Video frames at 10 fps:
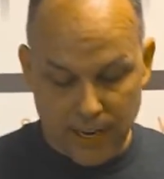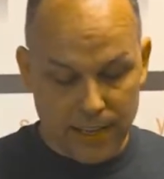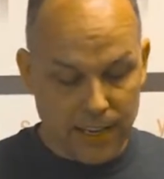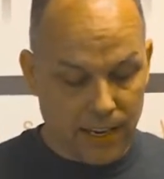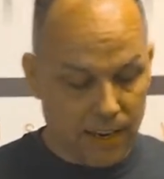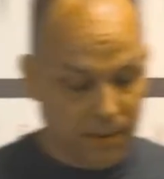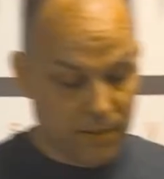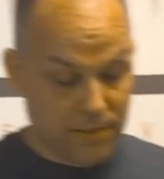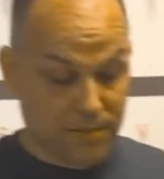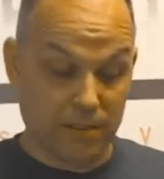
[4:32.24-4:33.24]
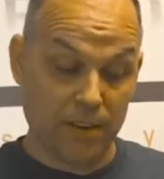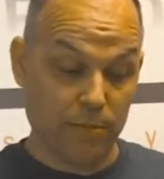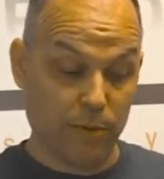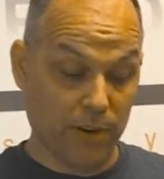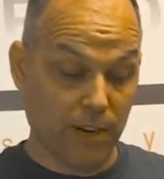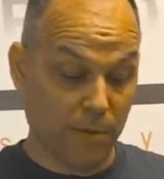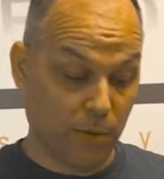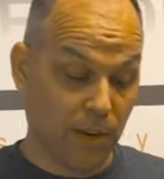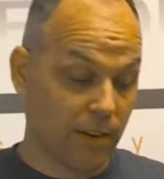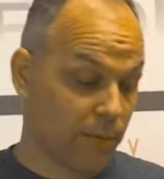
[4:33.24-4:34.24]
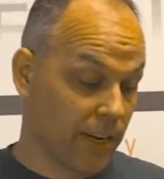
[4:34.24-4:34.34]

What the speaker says: right, I think that covers point number one.